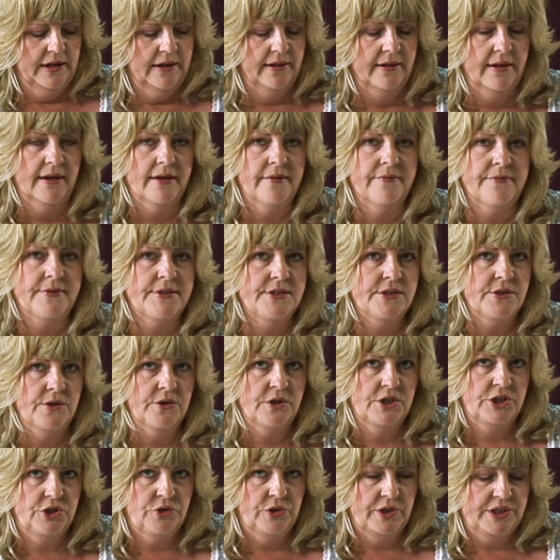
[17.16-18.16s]
Life is
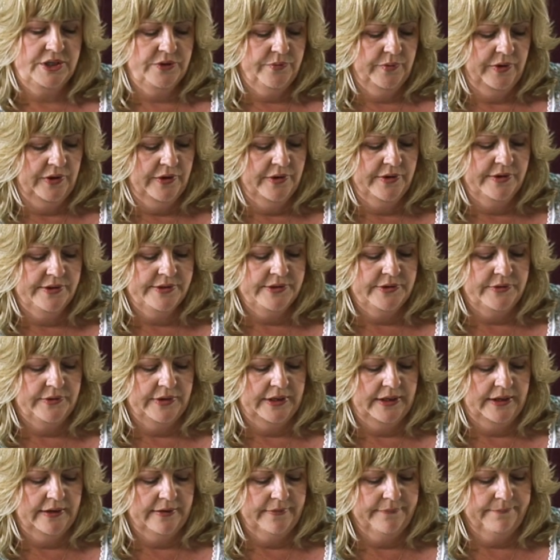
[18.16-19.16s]
not a dress rehearsal
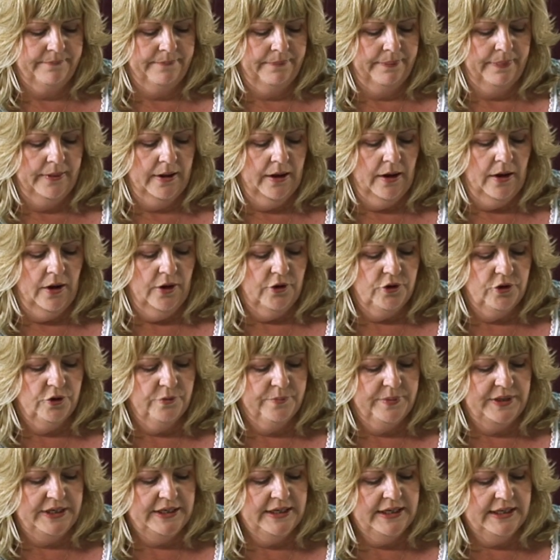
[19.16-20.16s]
here.
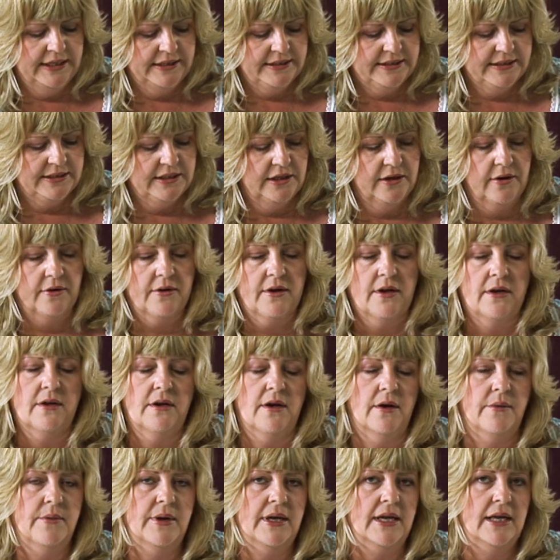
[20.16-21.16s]
You'll be nasty to look at
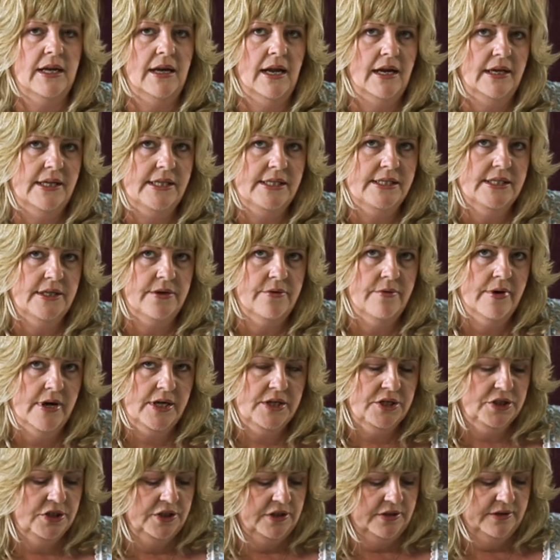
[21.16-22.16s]
going in any
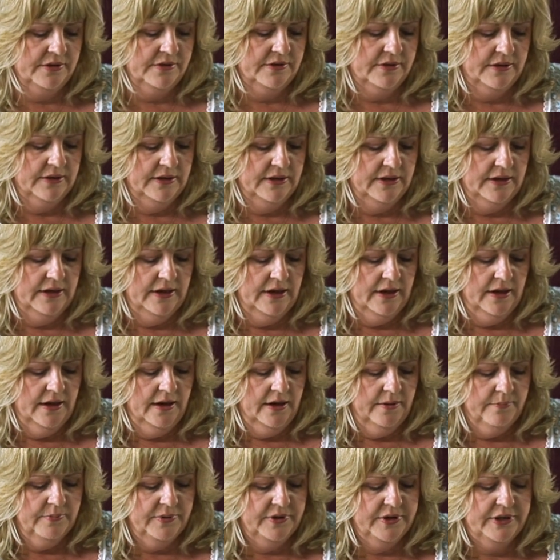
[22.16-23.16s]
direction.
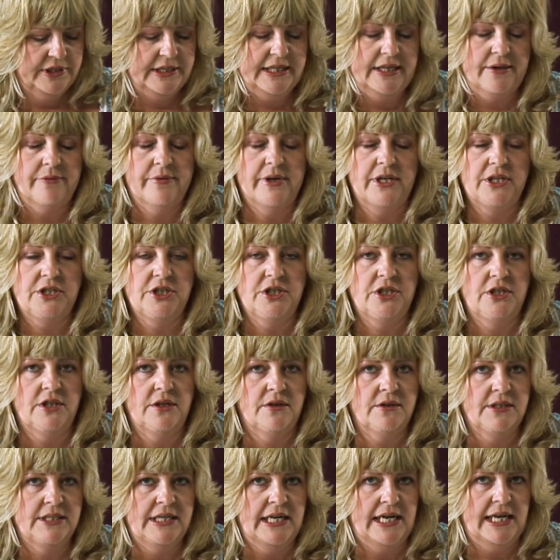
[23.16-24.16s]
But the
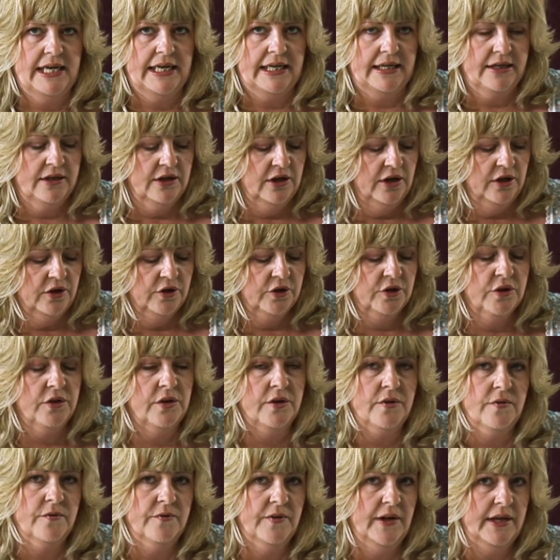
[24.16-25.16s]
direction you take
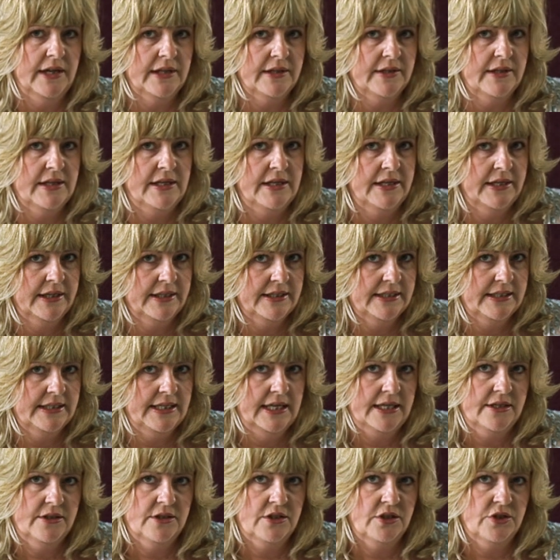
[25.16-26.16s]
could affect the next
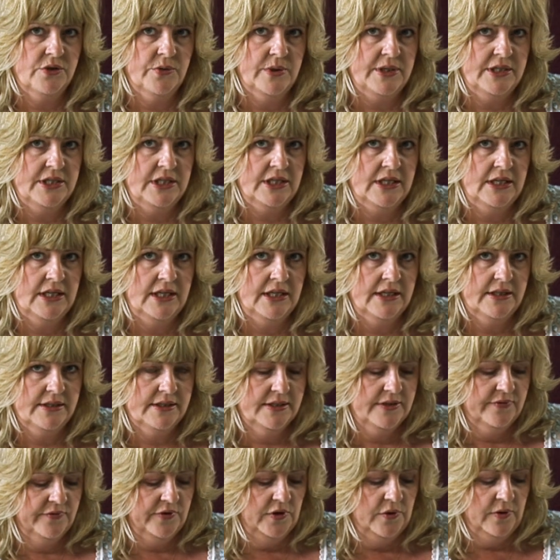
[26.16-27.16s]
10 to 20
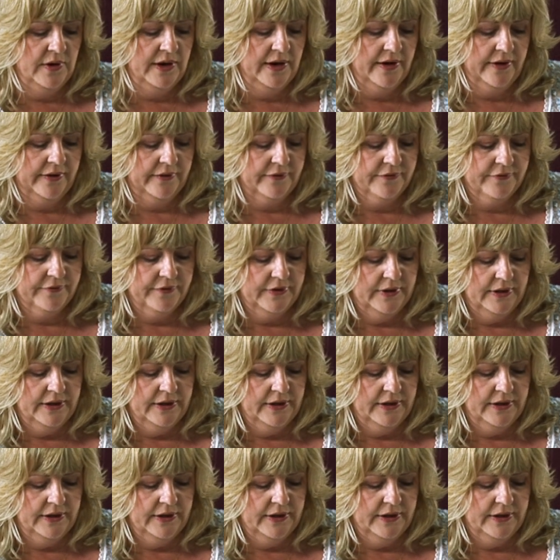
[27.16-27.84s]
years of your life.